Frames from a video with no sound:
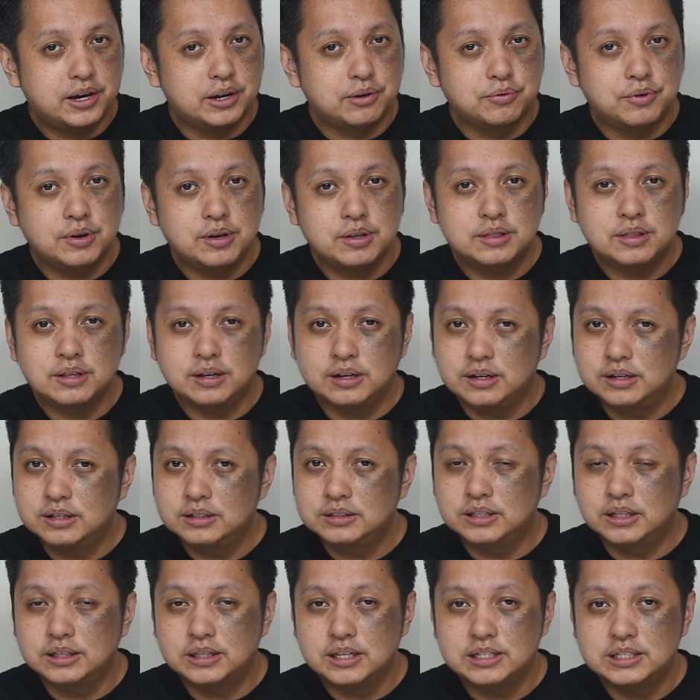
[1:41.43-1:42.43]
it with a
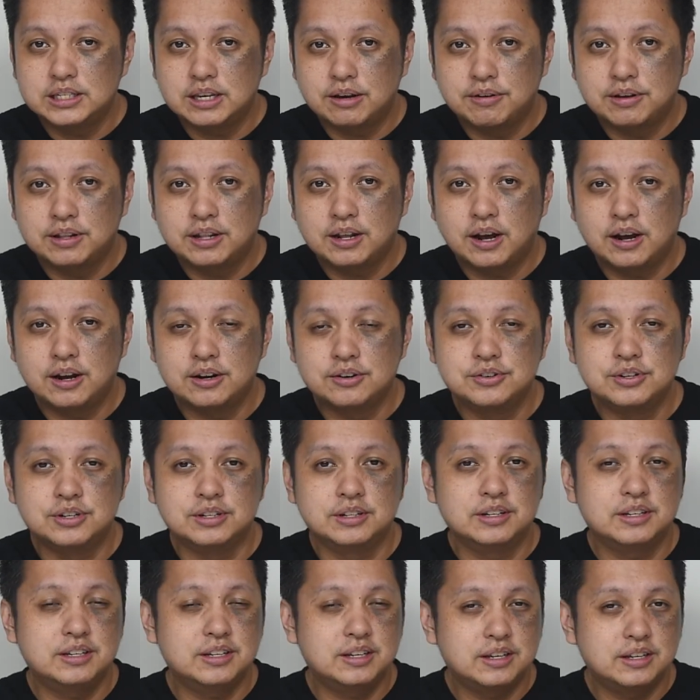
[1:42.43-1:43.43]

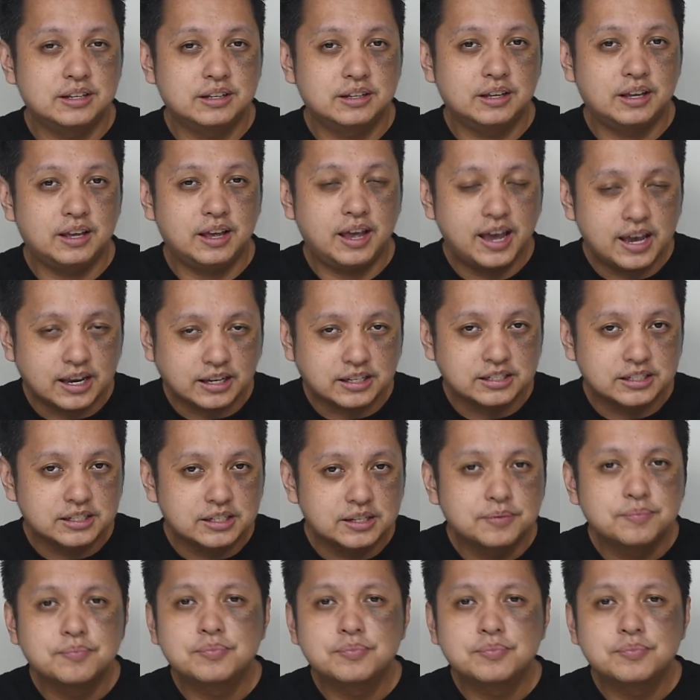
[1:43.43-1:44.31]
3700X